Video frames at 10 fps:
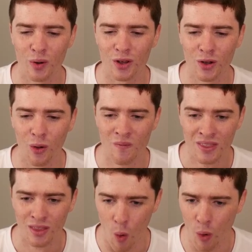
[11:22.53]
pretty cool.
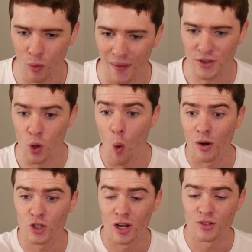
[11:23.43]
Or, wait, there's an
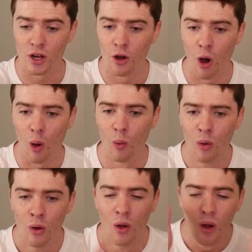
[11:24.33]
Aura Genesect, no.
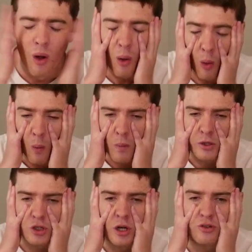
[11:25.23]
Aura
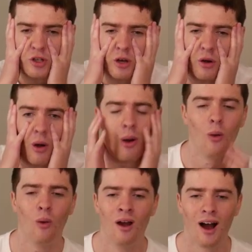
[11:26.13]
Genesect,
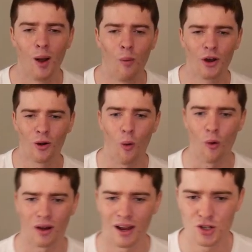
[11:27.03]
no. I want an
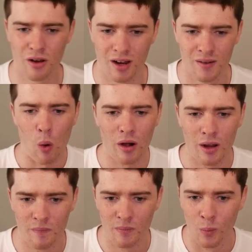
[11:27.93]
Aura Legendary.
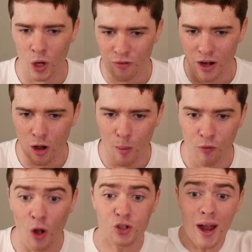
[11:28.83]
Aura, whatever I got
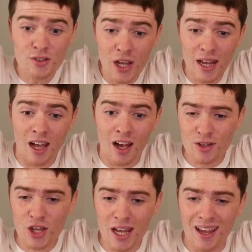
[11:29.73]
before. Oh,
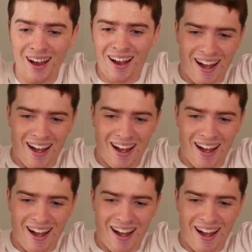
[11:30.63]
Daichi!